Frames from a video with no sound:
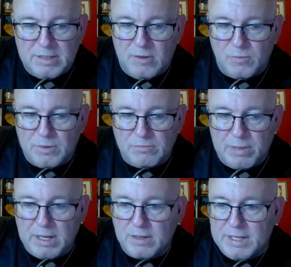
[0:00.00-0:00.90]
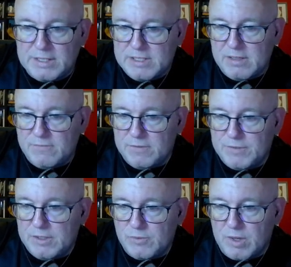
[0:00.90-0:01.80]
Now, we painted that 10,
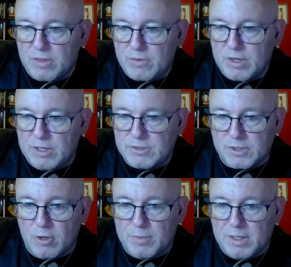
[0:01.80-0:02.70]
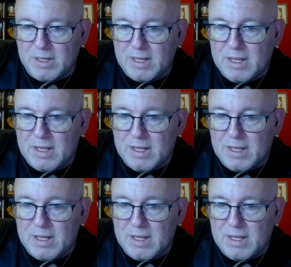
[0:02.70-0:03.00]
15, 20, 30 years ago, but